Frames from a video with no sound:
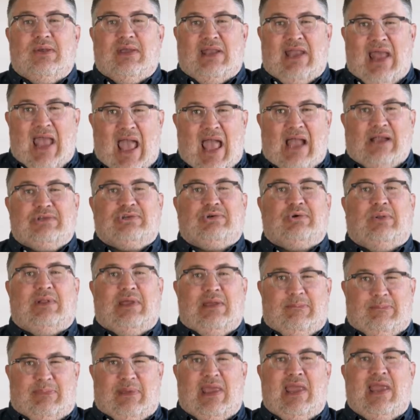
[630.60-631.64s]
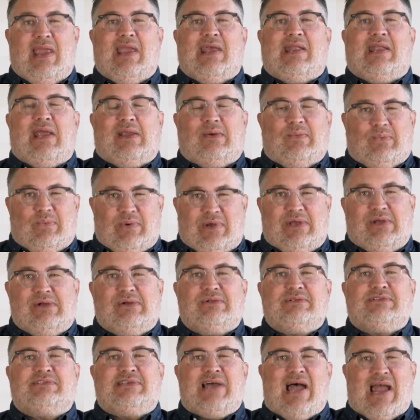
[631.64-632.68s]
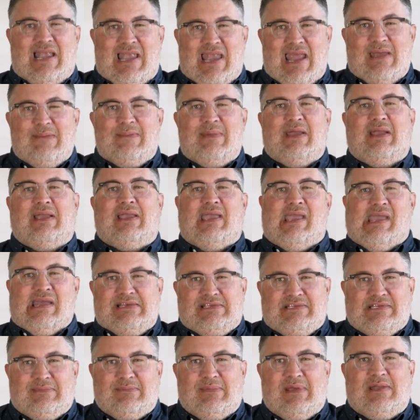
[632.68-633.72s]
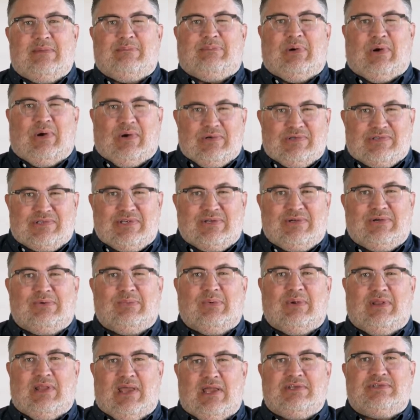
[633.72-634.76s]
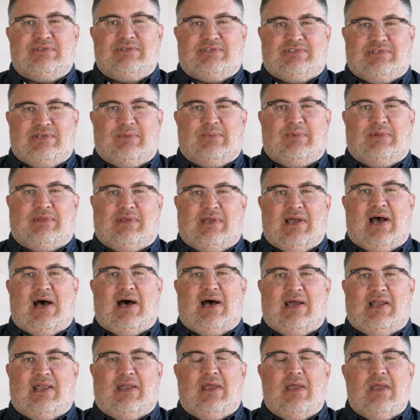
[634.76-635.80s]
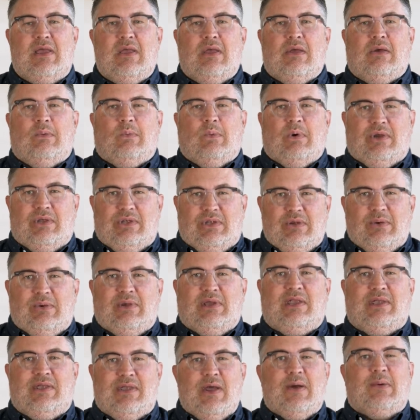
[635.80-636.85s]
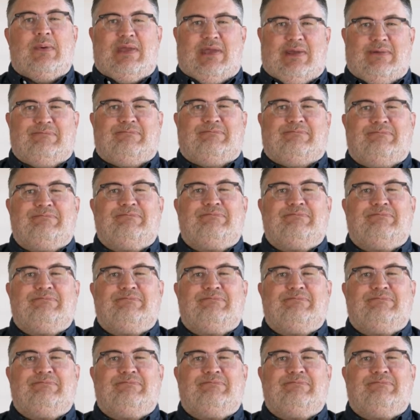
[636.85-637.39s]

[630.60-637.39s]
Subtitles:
can actually be in a real, dynamic, intimate, personal relationship with God where you can know Him.